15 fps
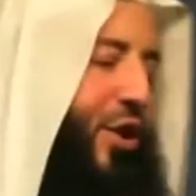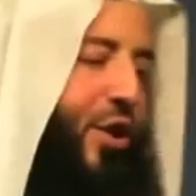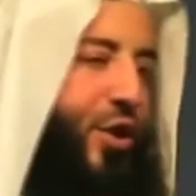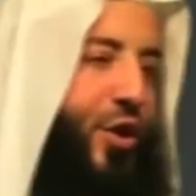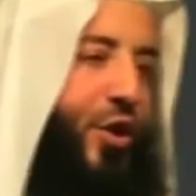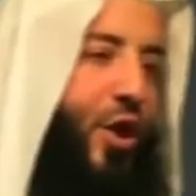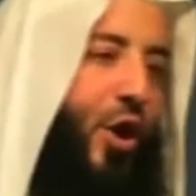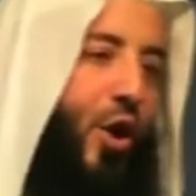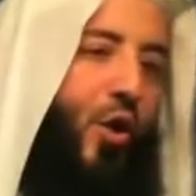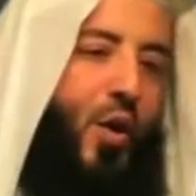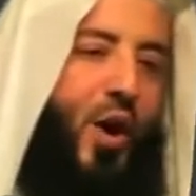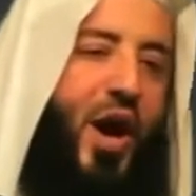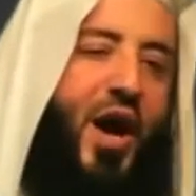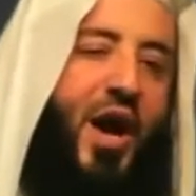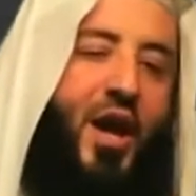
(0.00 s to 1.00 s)
You know,
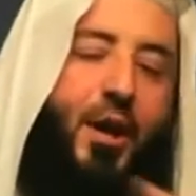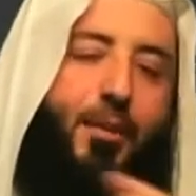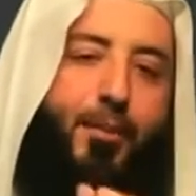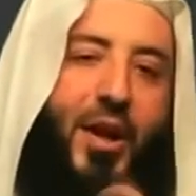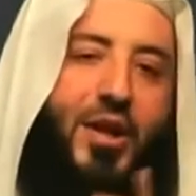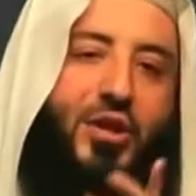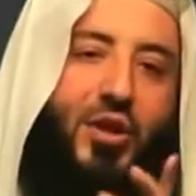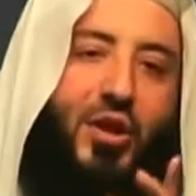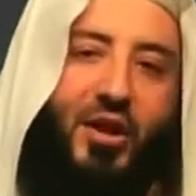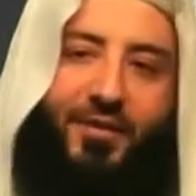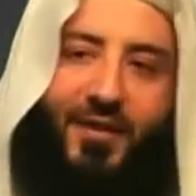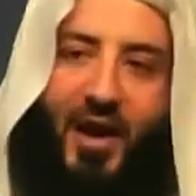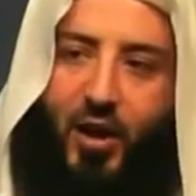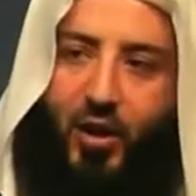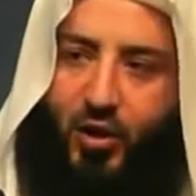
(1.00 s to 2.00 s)
in a bottle
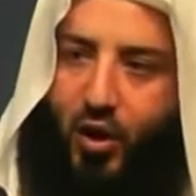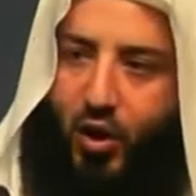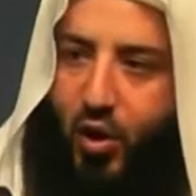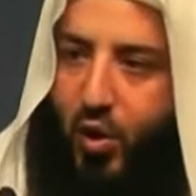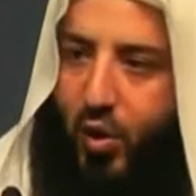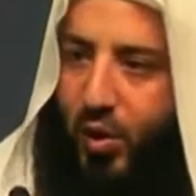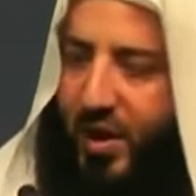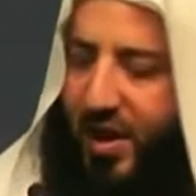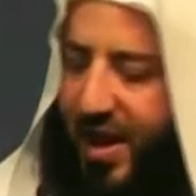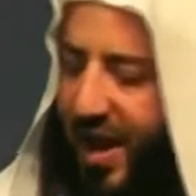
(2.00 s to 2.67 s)
of alcohol,